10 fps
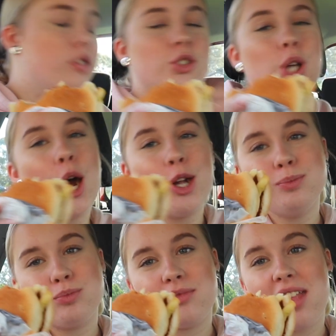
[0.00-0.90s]
So
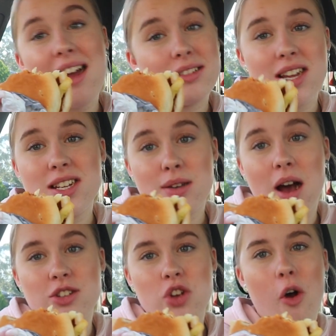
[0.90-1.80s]
that leads
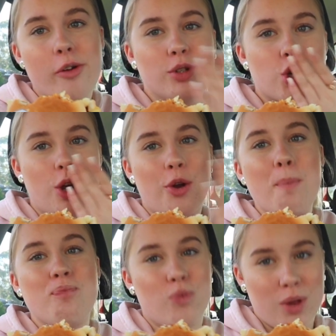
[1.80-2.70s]
us on
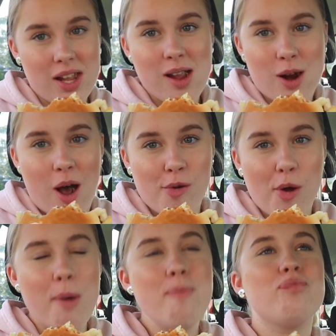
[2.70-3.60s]
to
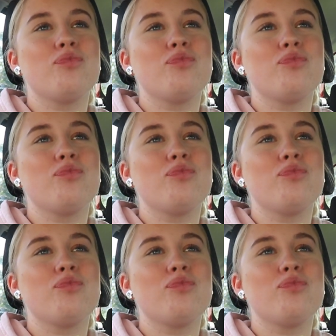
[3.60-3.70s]
Leonardo.